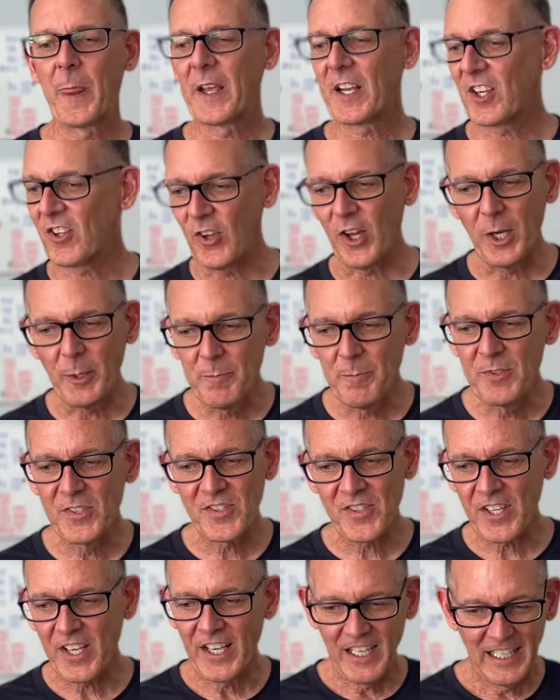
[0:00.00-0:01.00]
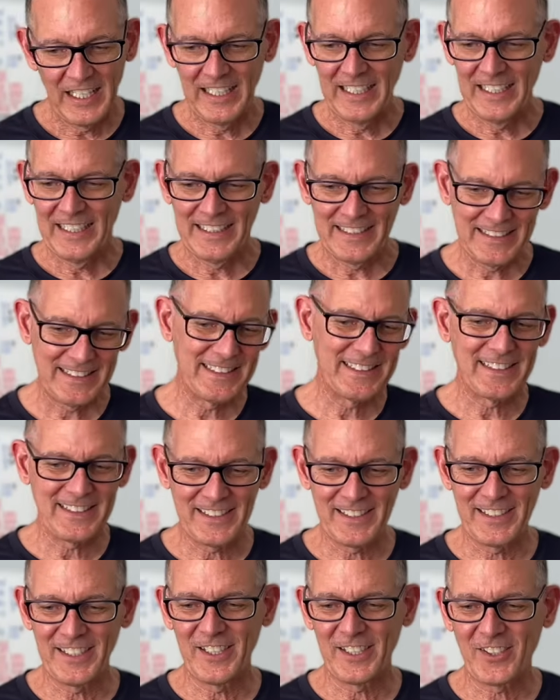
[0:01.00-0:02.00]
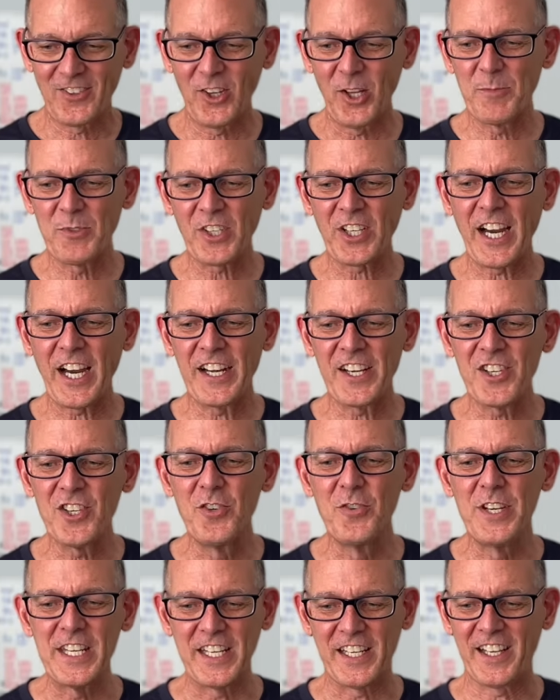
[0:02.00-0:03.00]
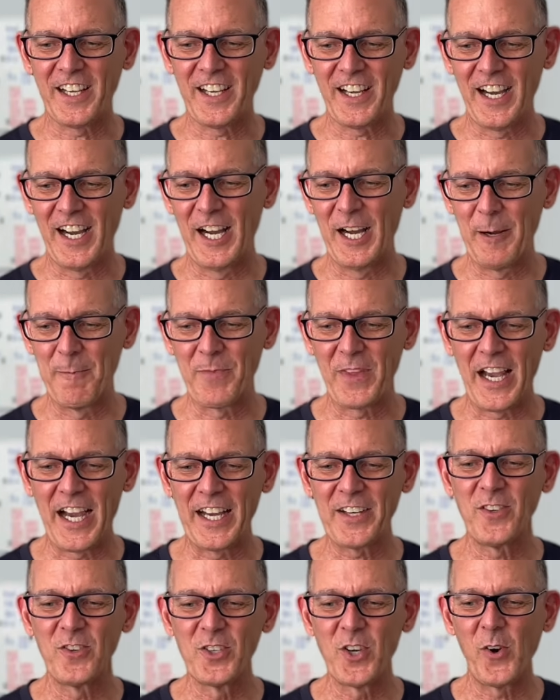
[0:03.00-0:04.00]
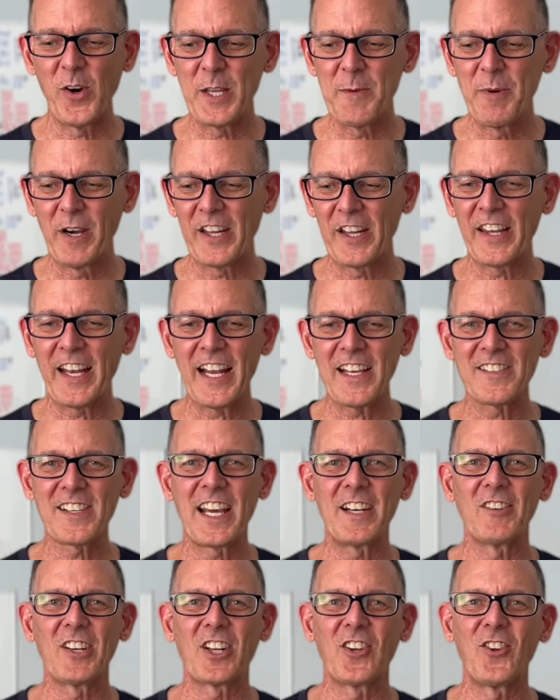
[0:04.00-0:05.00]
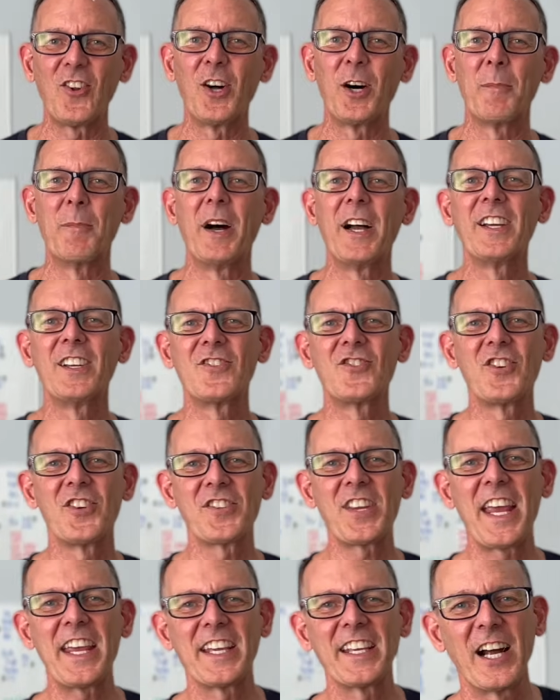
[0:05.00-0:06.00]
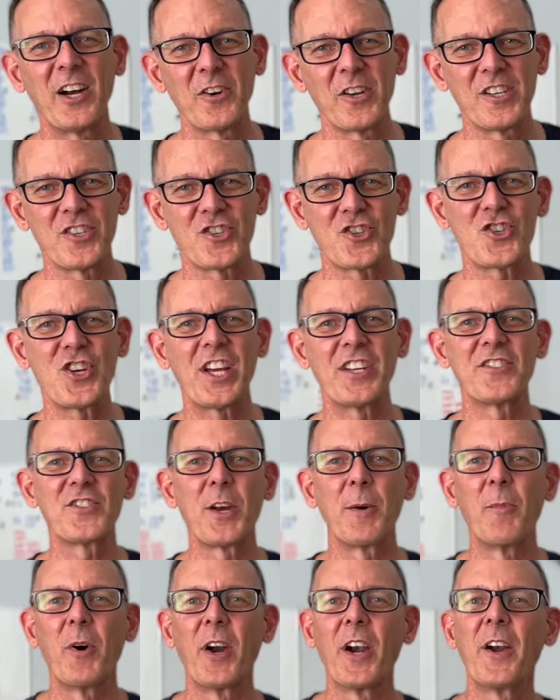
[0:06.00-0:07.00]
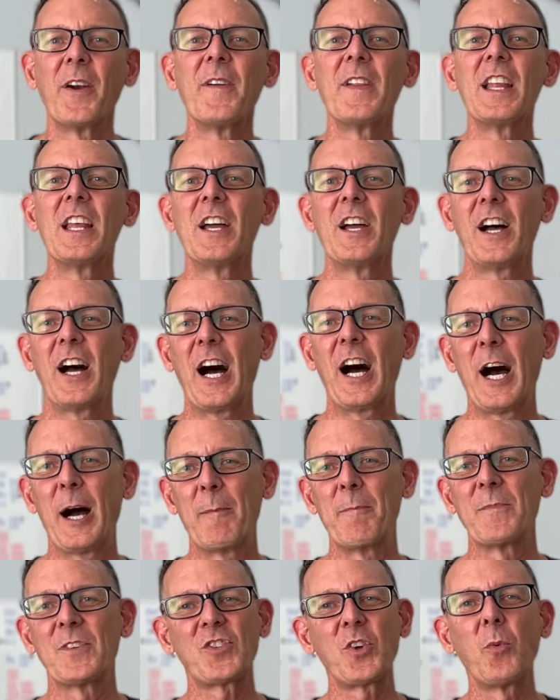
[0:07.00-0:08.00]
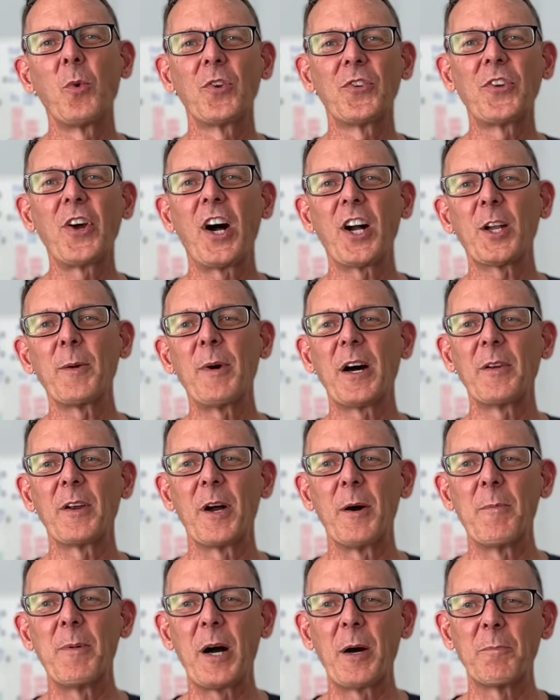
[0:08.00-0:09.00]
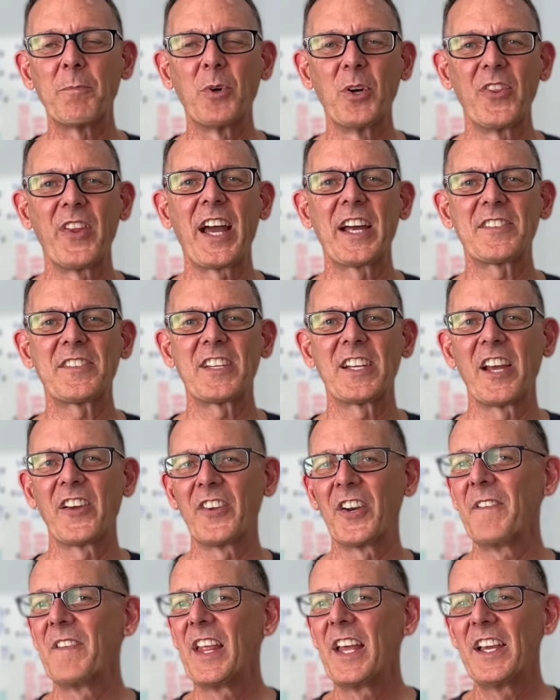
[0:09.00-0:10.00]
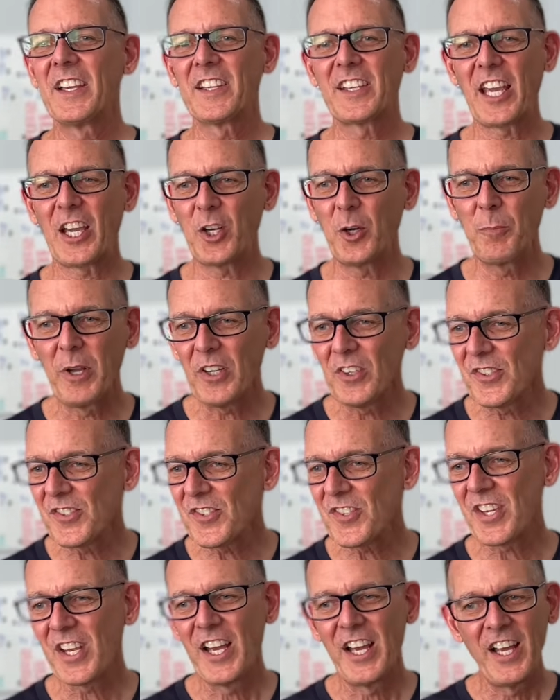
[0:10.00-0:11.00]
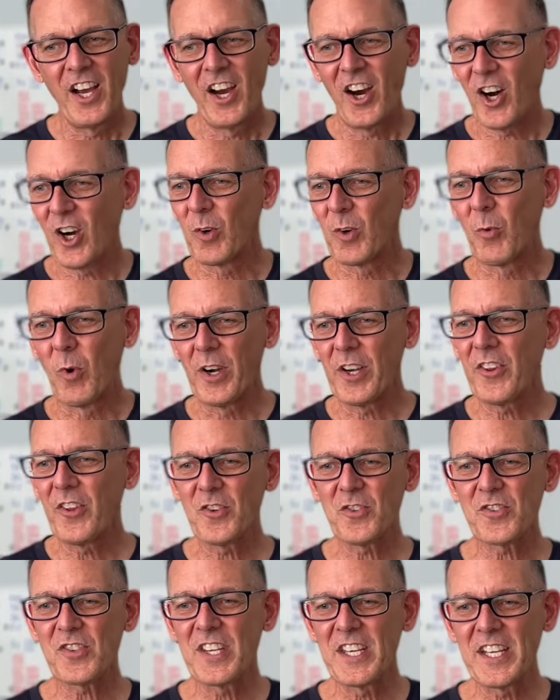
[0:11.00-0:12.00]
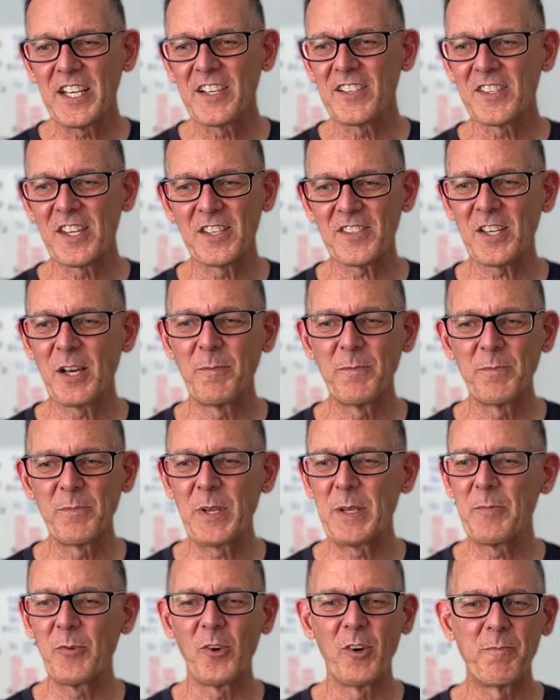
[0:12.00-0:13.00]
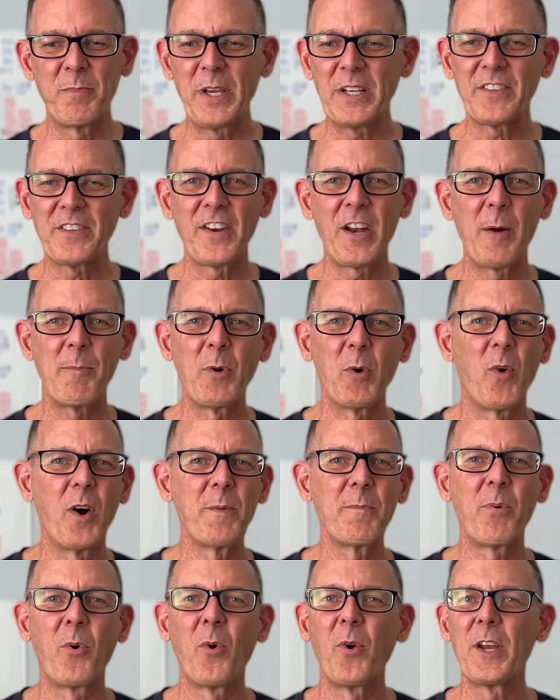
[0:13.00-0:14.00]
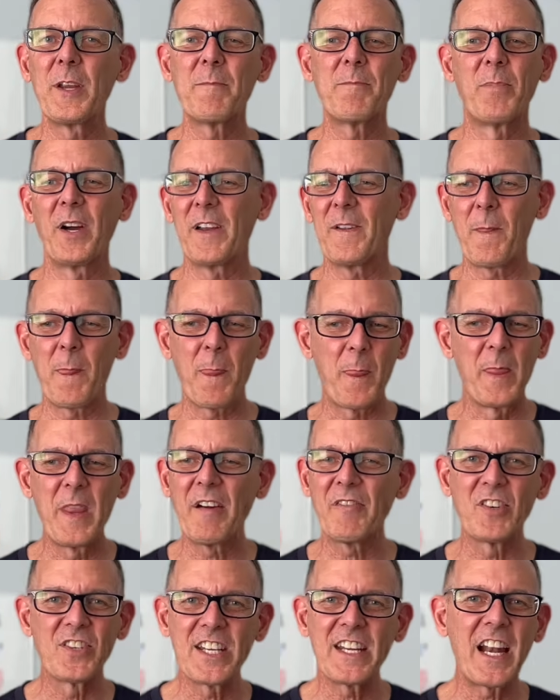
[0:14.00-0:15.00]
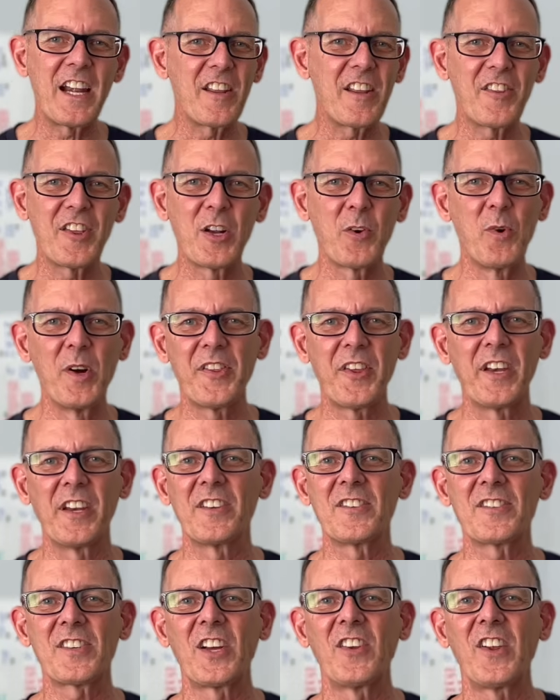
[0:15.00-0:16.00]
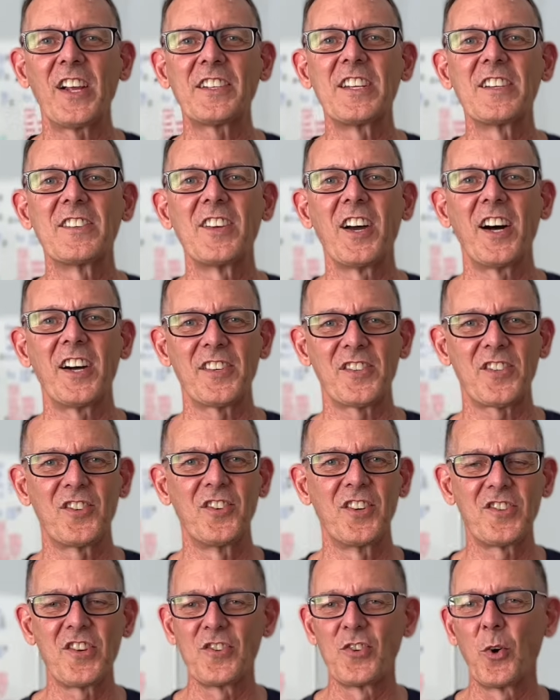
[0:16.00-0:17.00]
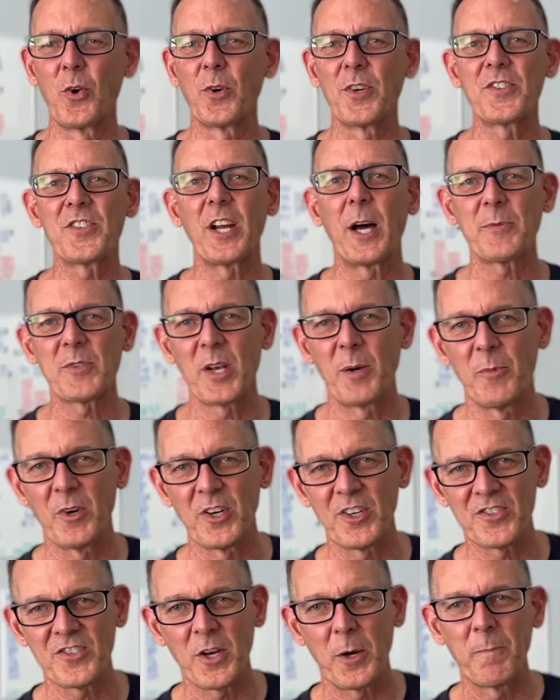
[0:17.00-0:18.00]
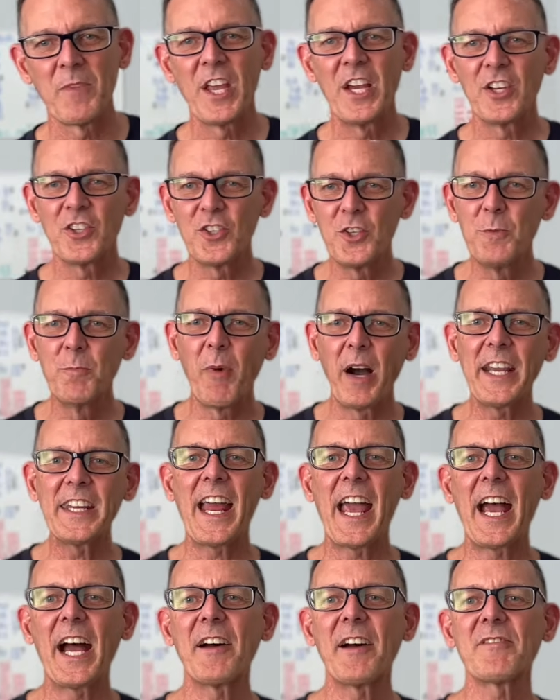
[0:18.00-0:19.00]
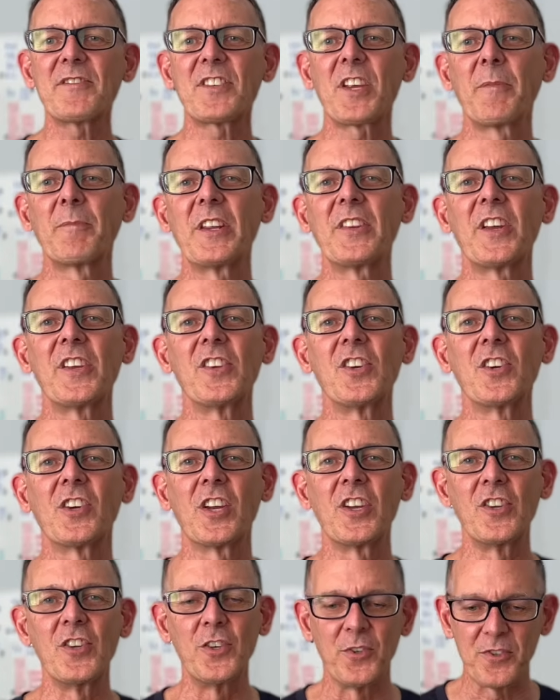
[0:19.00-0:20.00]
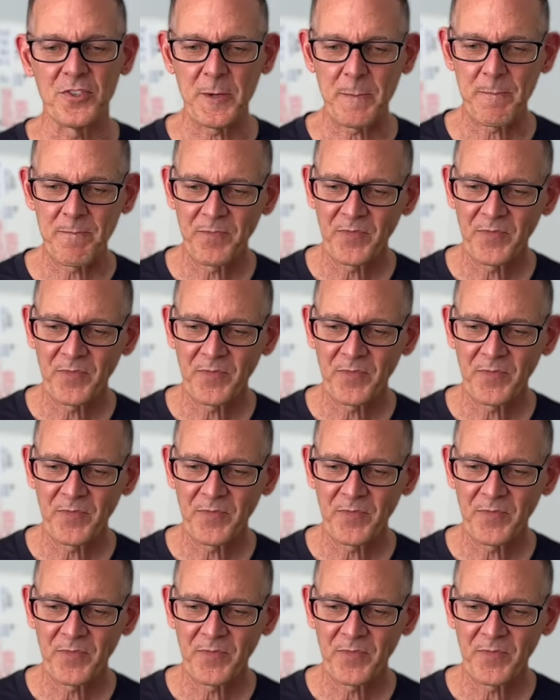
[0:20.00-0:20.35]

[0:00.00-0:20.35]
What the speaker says: Clubs are kind of unique. I don't know anybody that has kind of a club just hanging out in a shed somewhere. So we'll talk about putting that together. Kettlebells are one of those things that some people have picked it up at one point but never did anything with it, and it's collecting dust, or it's a doorstop somewhere. So you might have something that you can use.